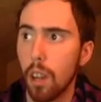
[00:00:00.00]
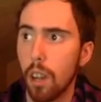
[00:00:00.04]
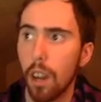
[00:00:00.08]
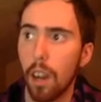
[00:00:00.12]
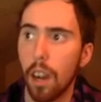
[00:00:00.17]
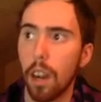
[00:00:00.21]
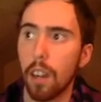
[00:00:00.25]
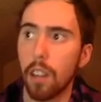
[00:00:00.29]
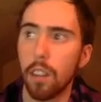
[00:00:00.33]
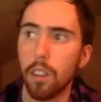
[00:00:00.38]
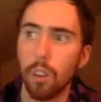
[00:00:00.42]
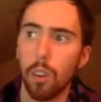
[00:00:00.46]

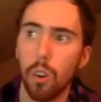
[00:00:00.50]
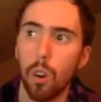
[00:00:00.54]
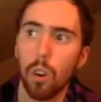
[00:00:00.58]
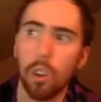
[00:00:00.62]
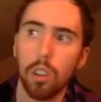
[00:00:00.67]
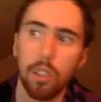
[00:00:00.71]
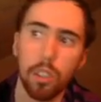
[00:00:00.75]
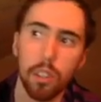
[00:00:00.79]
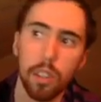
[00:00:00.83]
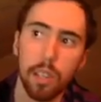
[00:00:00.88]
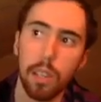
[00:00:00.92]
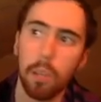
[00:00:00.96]
Uh, the
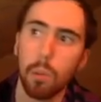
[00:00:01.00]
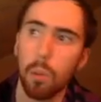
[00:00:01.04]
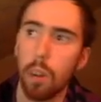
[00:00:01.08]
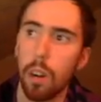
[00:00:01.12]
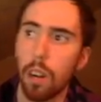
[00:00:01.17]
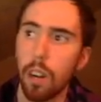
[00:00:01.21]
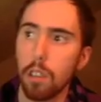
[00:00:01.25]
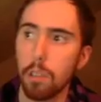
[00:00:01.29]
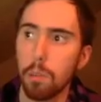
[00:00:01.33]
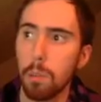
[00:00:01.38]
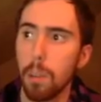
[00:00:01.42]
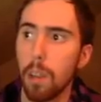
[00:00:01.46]
large elite
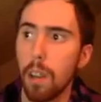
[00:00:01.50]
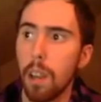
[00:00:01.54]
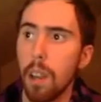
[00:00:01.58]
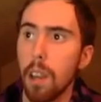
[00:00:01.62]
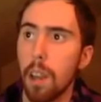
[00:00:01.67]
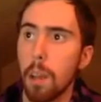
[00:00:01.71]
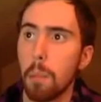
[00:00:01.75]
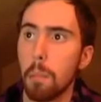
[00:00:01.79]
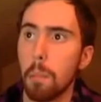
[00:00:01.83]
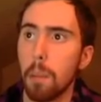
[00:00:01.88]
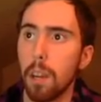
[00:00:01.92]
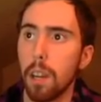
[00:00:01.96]
wasp
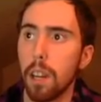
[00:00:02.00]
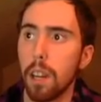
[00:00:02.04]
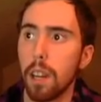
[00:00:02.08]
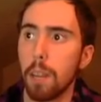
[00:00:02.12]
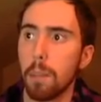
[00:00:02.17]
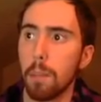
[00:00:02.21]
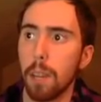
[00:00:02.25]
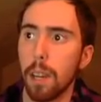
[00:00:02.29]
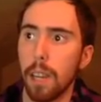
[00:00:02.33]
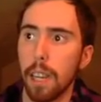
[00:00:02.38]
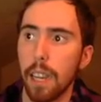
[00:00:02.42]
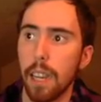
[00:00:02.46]
but
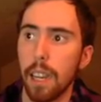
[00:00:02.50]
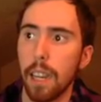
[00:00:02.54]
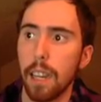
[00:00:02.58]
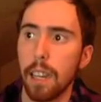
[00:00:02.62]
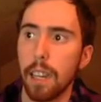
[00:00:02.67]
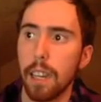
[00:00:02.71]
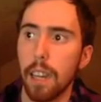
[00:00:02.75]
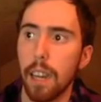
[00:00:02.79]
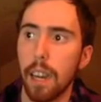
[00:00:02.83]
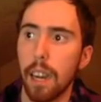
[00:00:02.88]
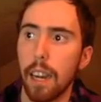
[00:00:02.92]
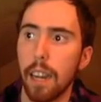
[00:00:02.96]
um,
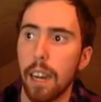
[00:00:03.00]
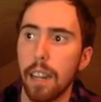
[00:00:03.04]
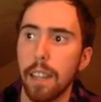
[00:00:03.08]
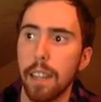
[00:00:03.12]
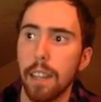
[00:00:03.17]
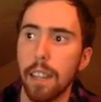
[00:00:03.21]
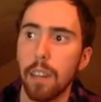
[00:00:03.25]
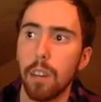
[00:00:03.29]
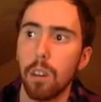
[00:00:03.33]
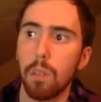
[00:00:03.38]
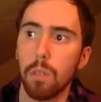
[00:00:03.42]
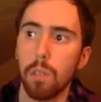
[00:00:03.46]
again, uh,
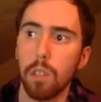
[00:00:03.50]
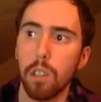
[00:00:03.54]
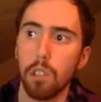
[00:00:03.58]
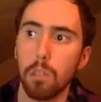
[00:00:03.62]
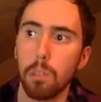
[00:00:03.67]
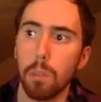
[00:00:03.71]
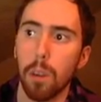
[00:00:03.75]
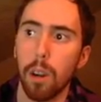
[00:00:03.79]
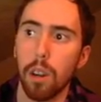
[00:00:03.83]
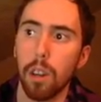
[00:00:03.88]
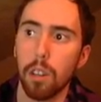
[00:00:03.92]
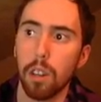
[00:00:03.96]
they don't
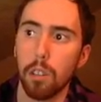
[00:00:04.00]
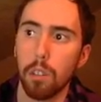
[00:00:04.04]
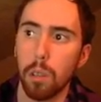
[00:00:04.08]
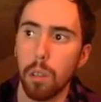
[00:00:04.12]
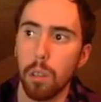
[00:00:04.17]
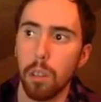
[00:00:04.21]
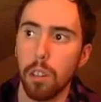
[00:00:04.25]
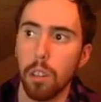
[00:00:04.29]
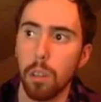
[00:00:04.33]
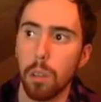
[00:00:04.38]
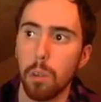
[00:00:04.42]
respawn as quickly.